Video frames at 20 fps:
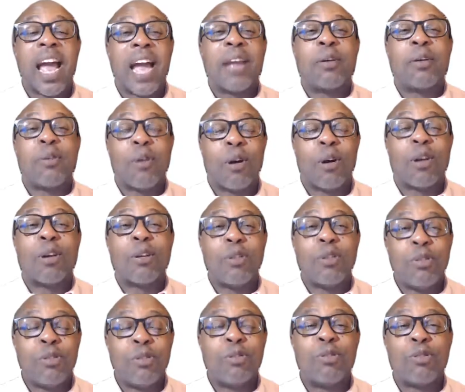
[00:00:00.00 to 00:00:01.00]
I call
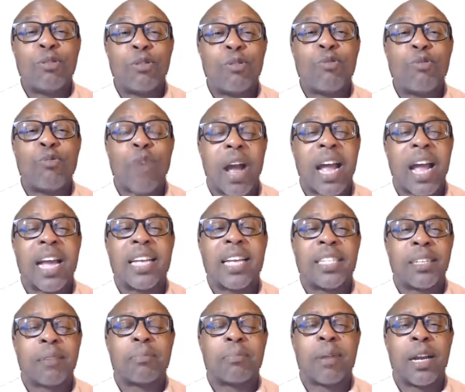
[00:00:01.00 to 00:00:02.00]
on you to
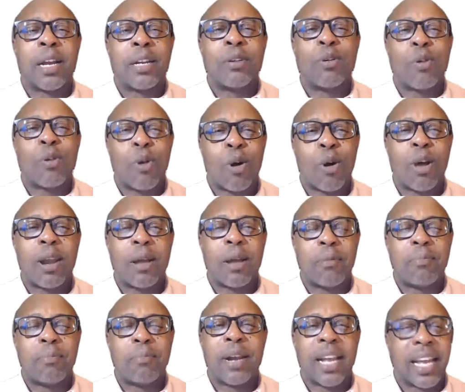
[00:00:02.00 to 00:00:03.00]
rise up and call
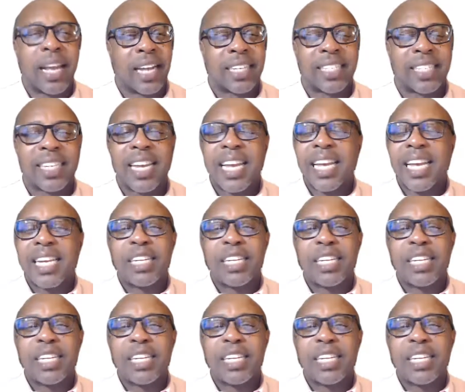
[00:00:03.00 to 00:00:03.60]
her blessed.